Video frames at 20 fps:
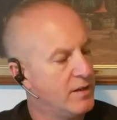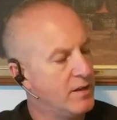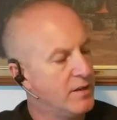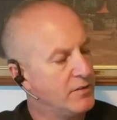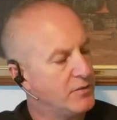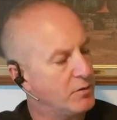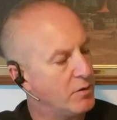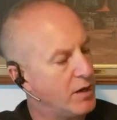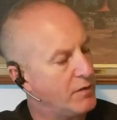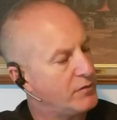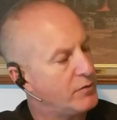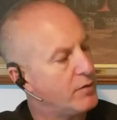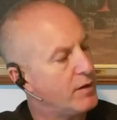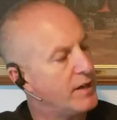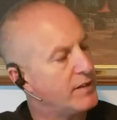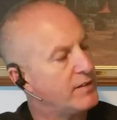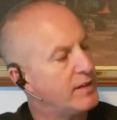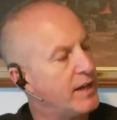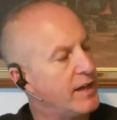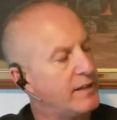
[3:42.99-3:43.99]
So after I
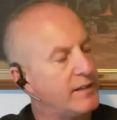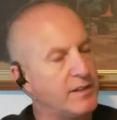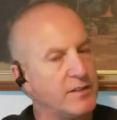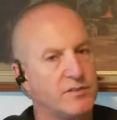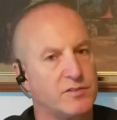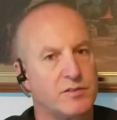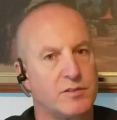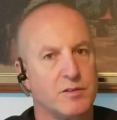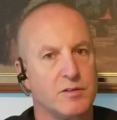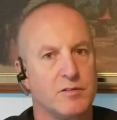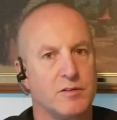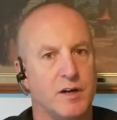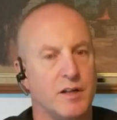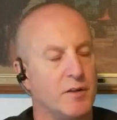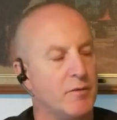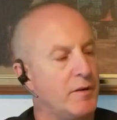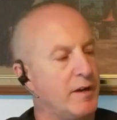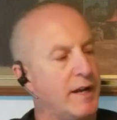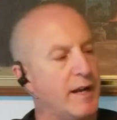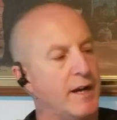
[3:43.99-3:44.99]
take this screw all the
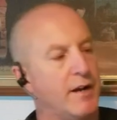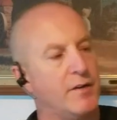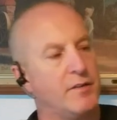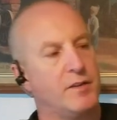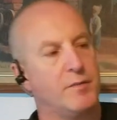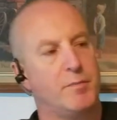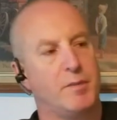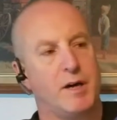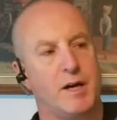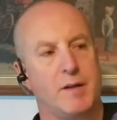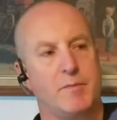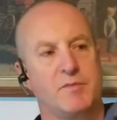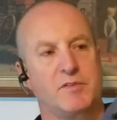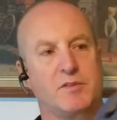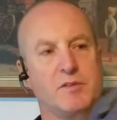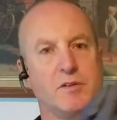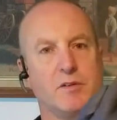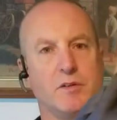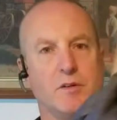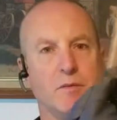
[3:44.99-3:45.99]
way out, the bottom
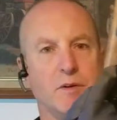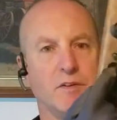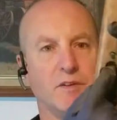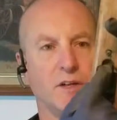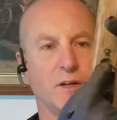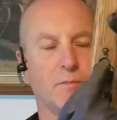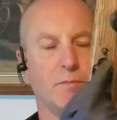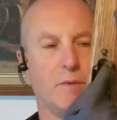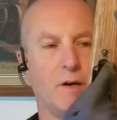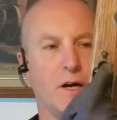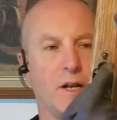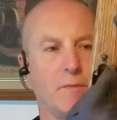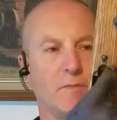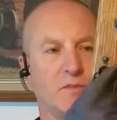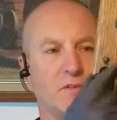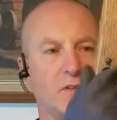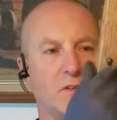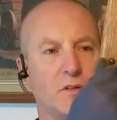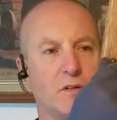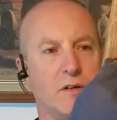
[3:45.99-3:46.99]
screw, you want to take a bottom
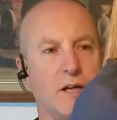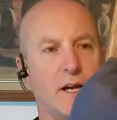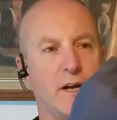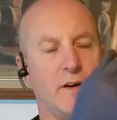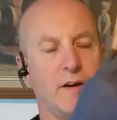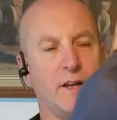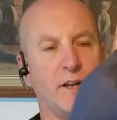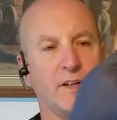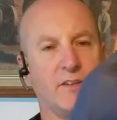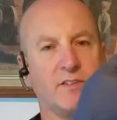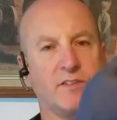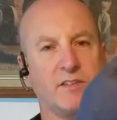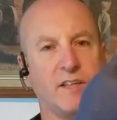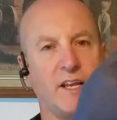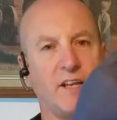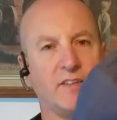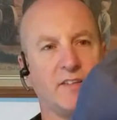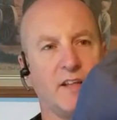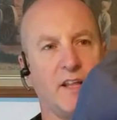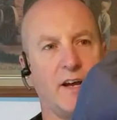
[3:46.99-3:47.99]
screw out, and it
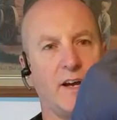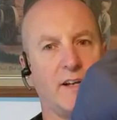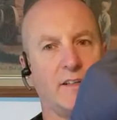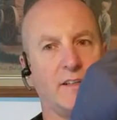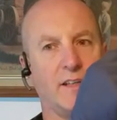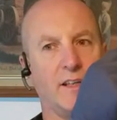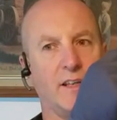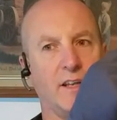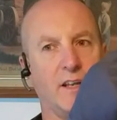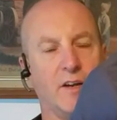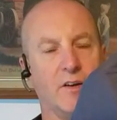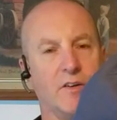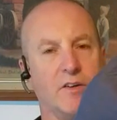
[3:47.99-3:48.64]
stays locked in there.